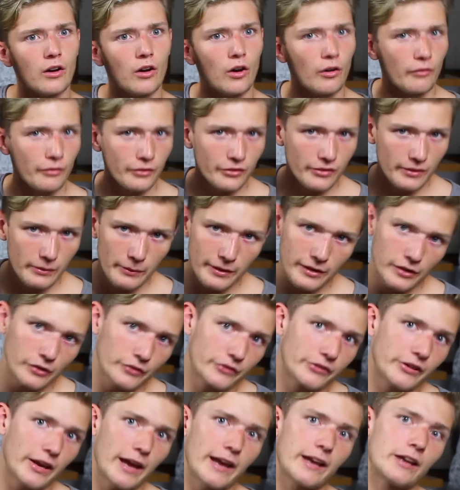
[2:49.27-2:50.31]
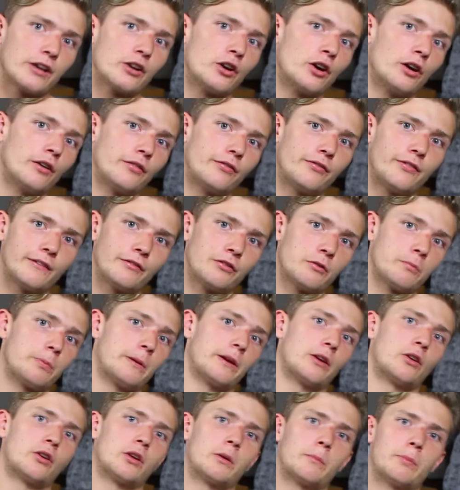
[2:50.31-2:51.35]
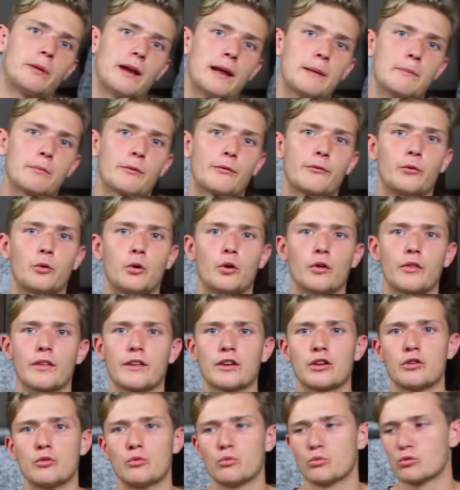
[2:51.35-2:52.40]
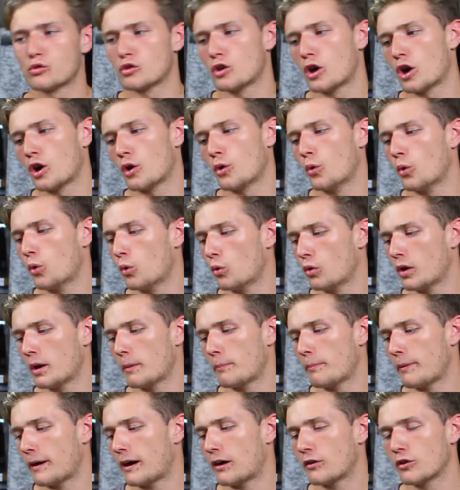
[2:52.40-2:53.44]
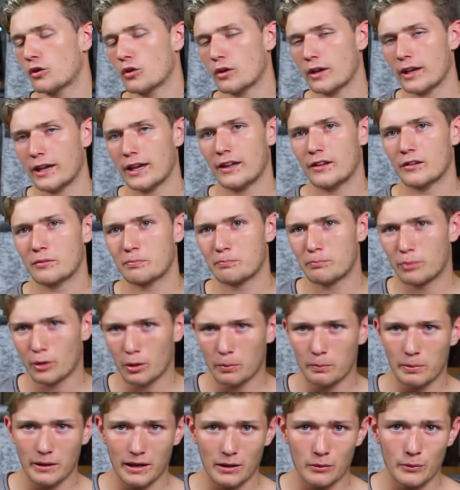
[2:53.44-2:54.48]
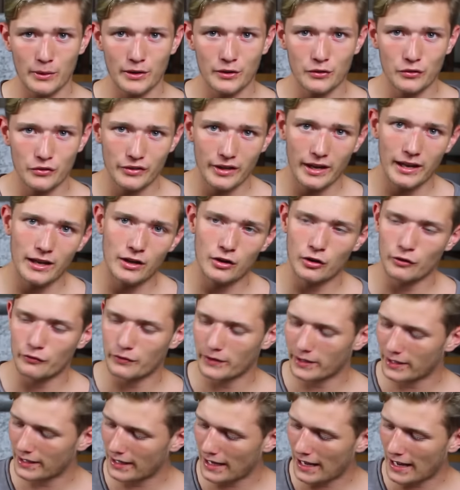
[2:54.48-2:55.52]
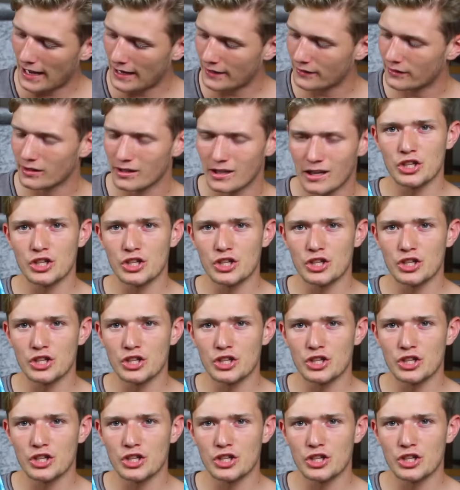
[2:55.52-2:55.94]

Obviously when you take off, if you've been on a plane before then you know all about your ears popping when you take off and land.